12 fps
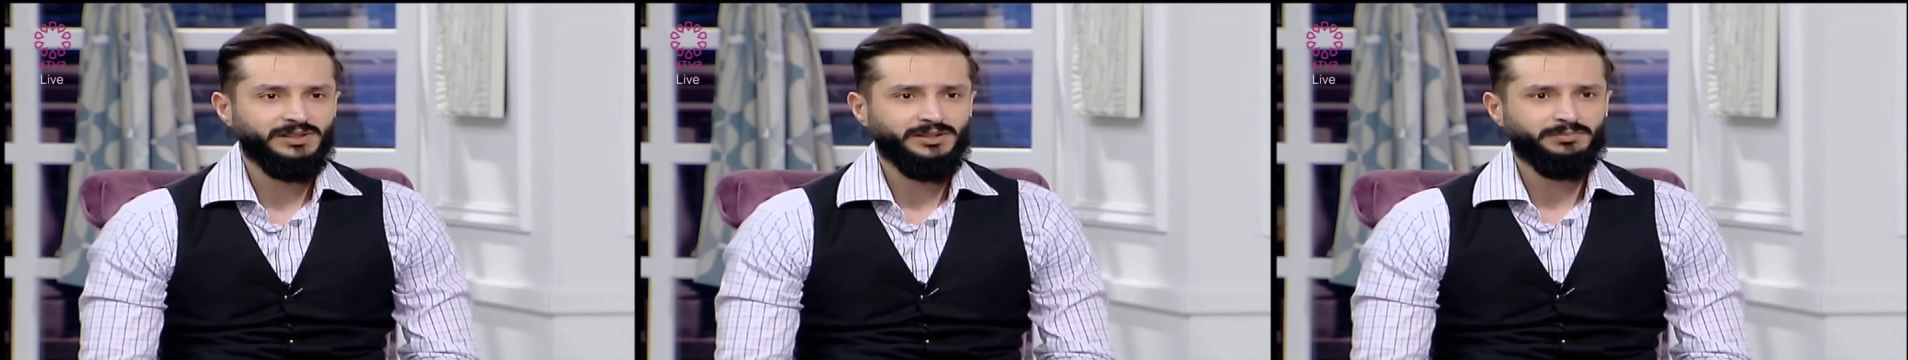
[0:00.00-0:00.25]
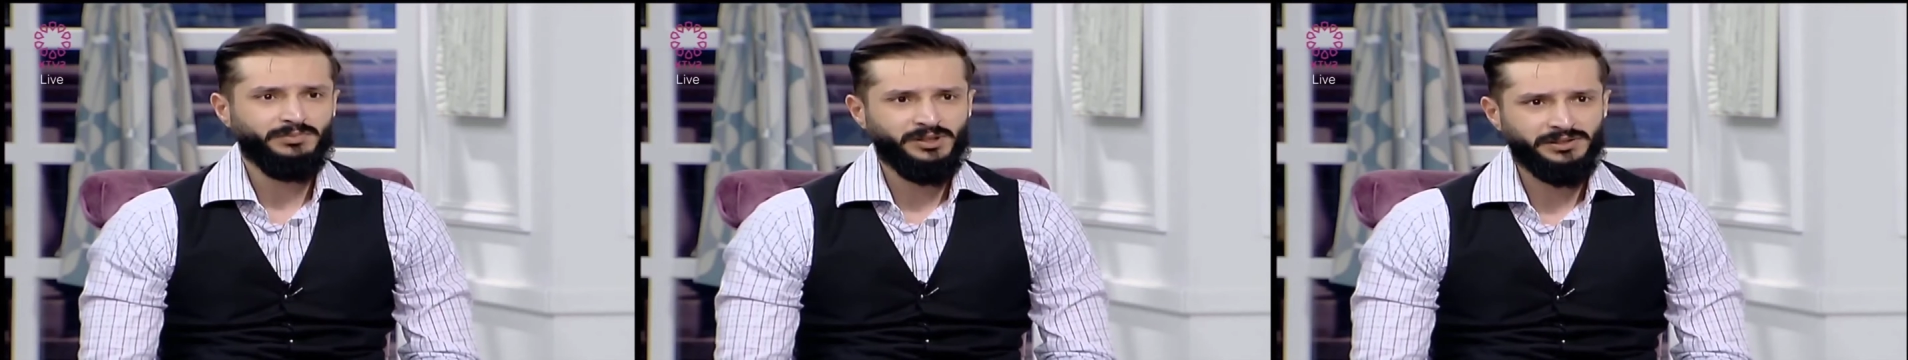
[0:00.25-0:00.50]

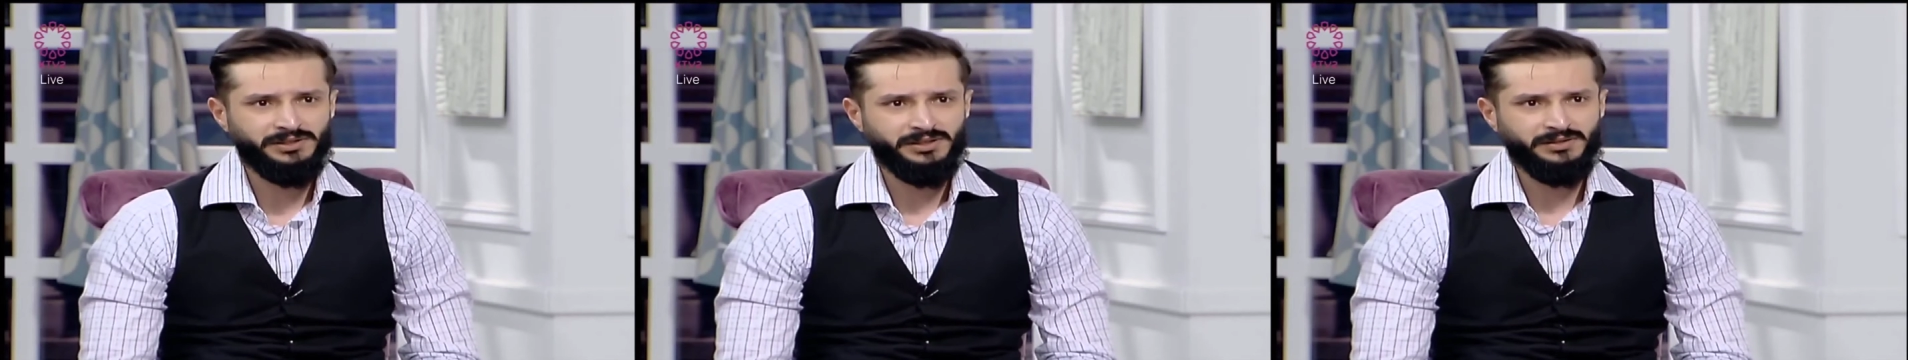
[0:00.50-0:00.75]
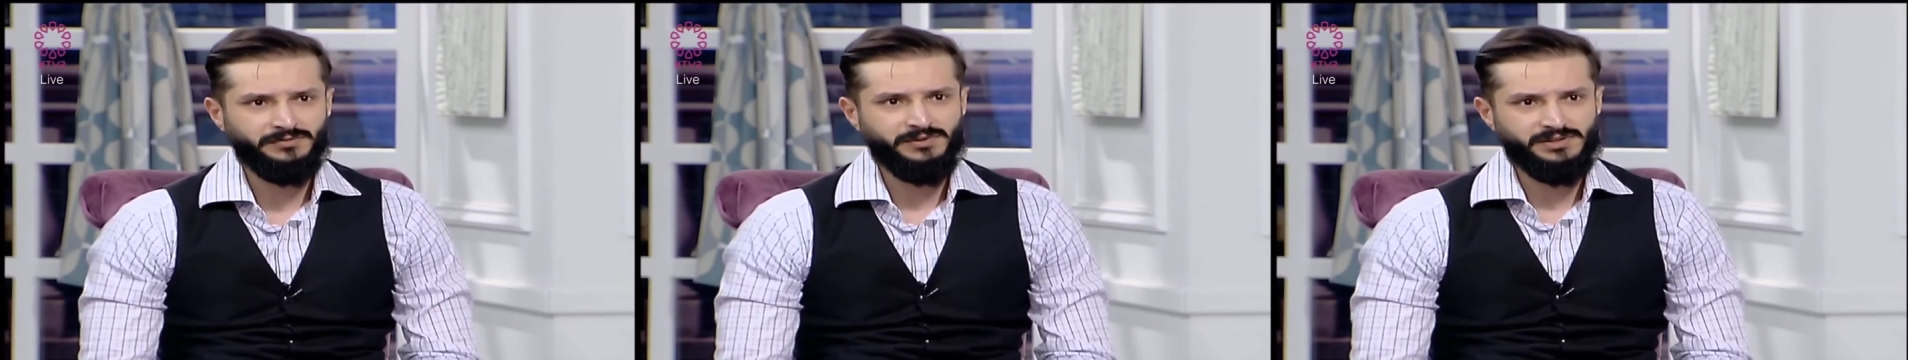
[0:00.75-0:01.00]

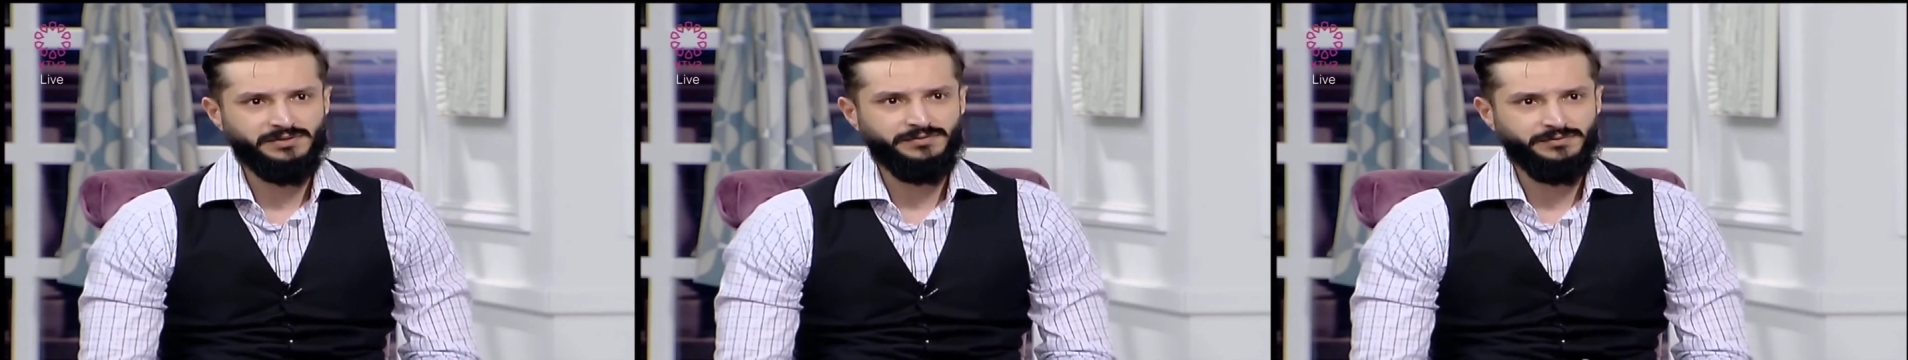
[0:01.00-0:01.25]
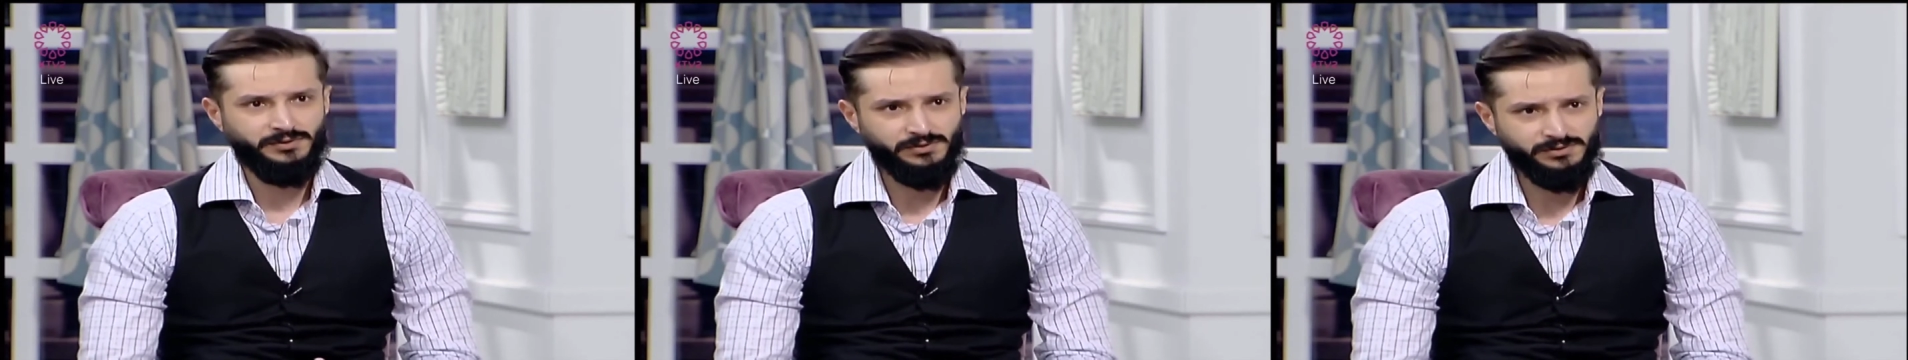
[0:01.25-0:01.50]
burning fossil
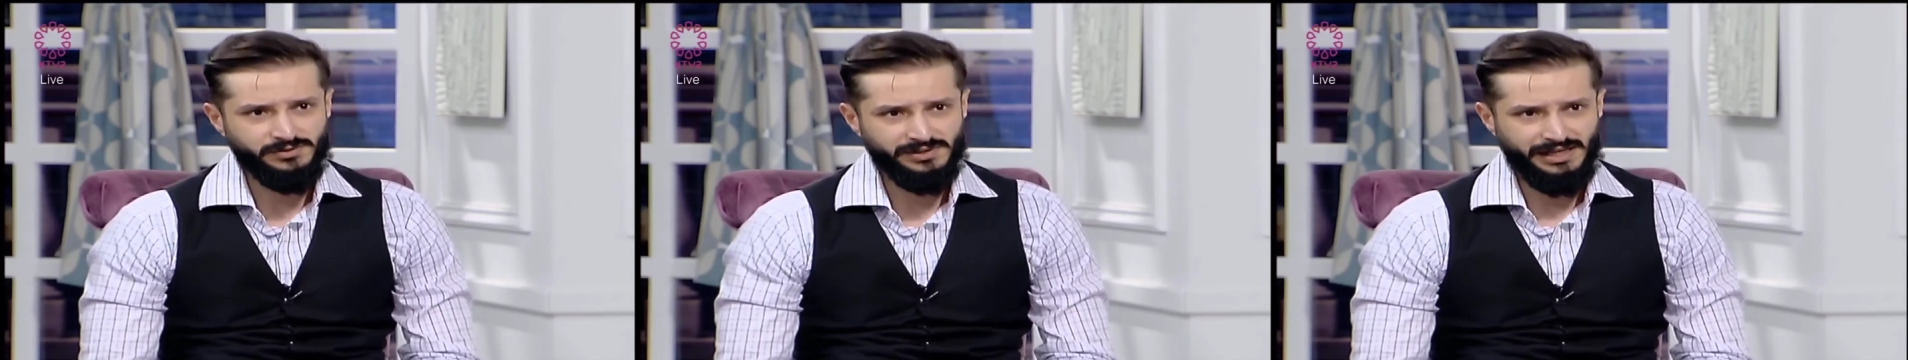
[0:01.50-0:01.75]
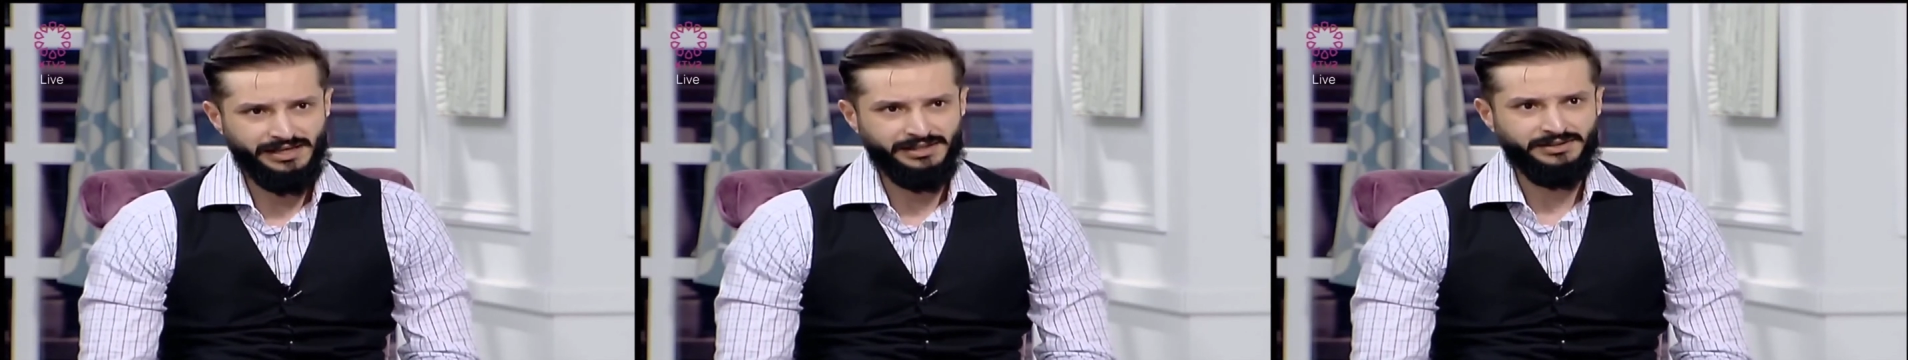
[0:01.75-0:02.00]
fuels
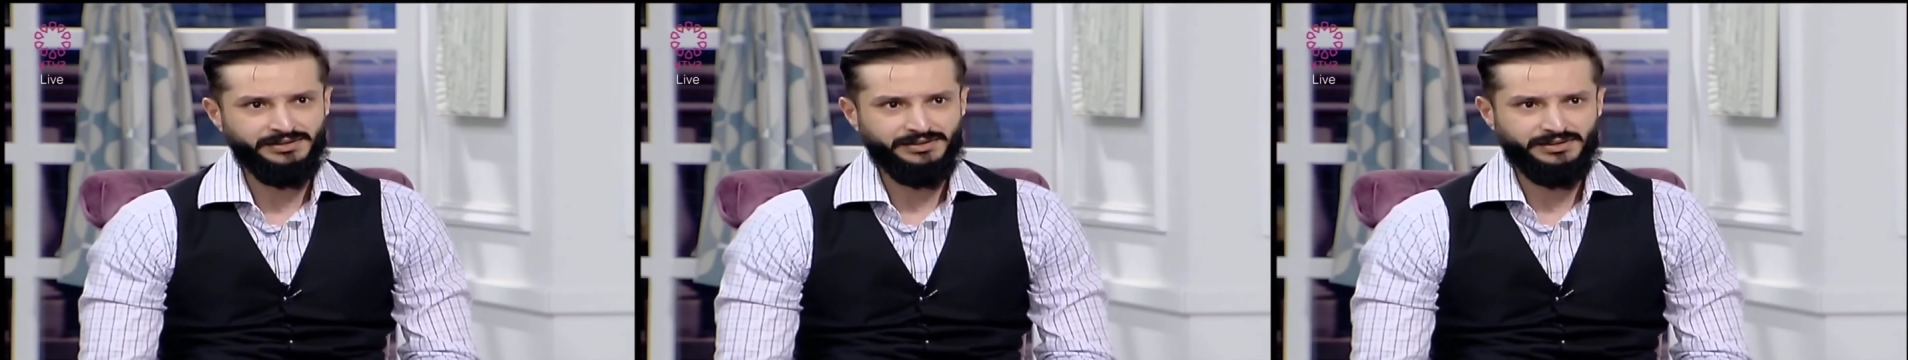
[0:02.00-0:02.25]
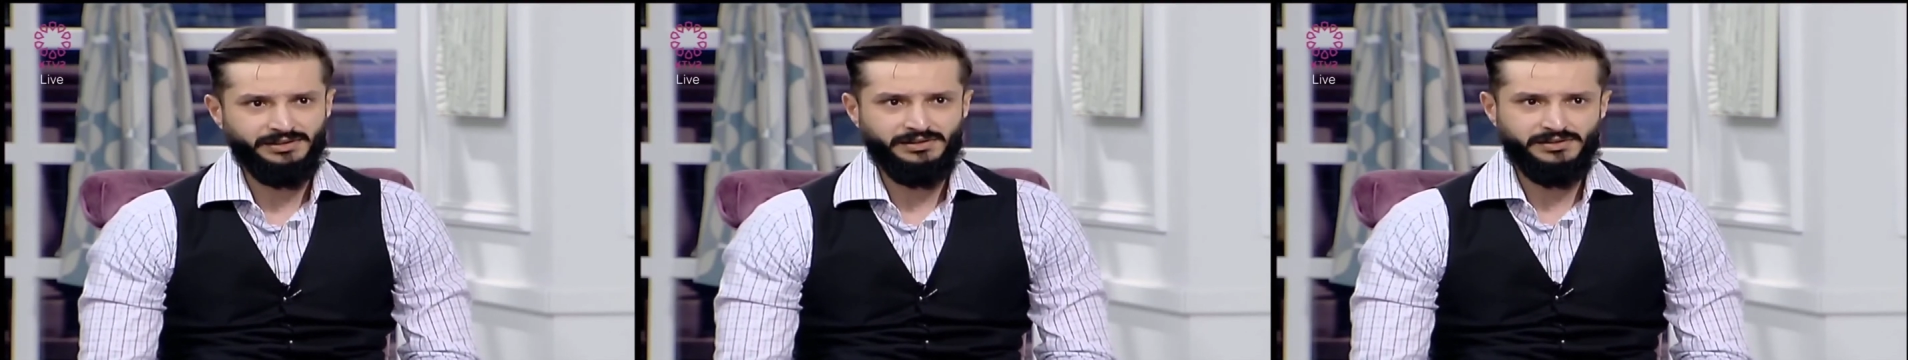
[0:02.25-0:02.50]
and
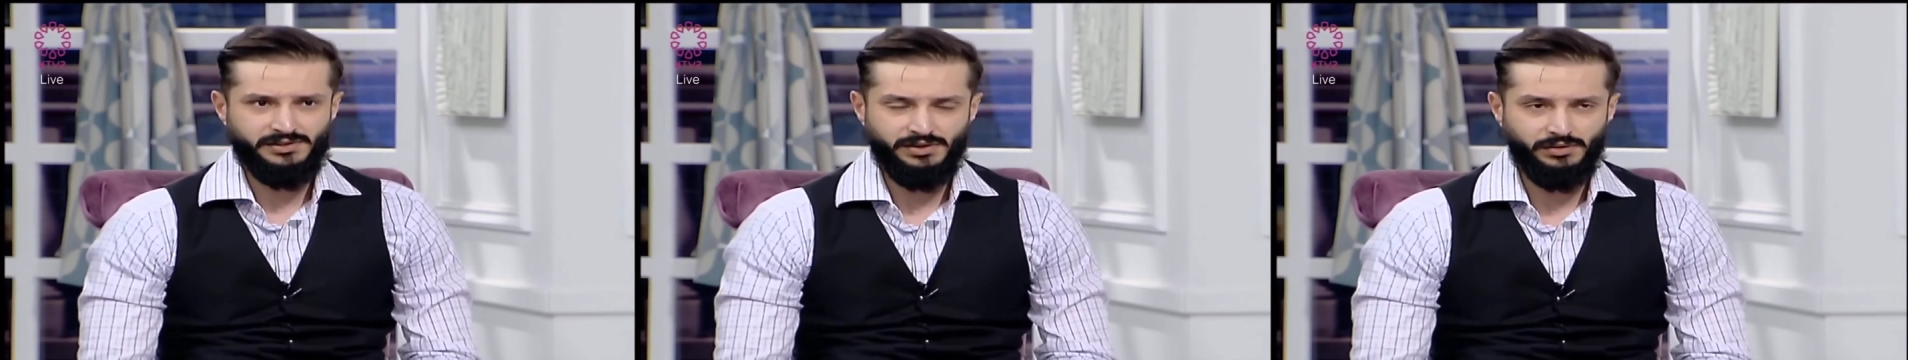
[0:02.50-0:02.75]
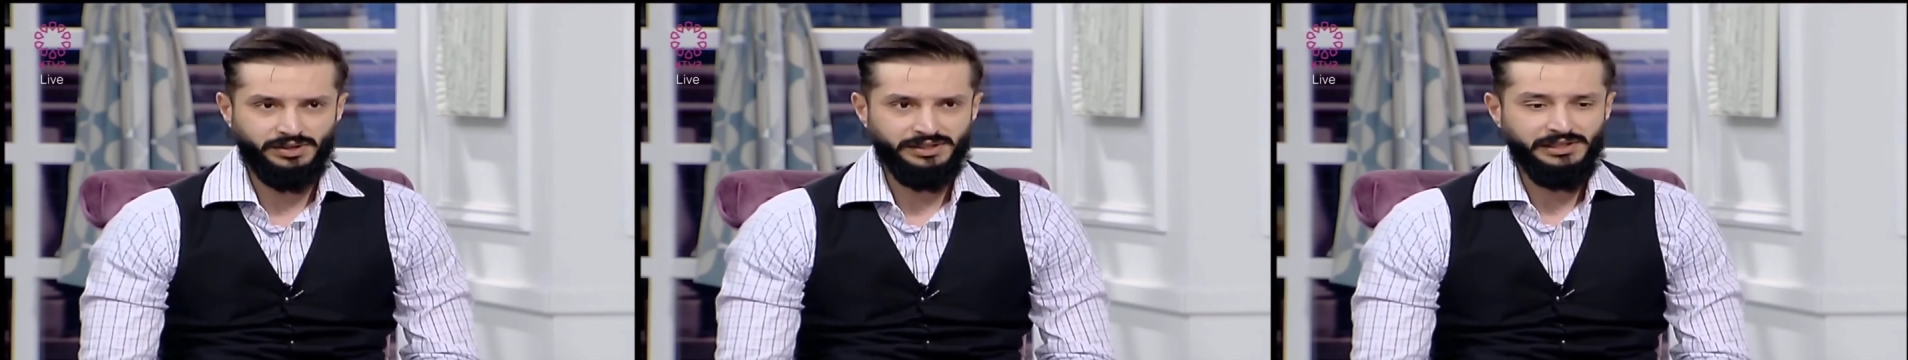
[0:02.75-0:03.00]
so
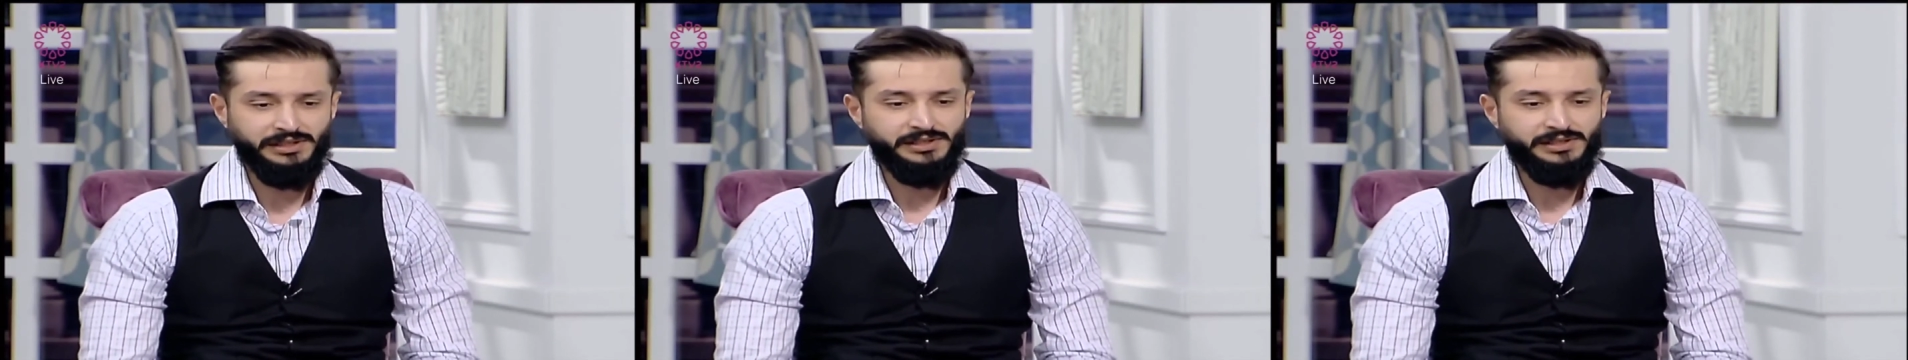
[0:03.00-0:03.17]
on.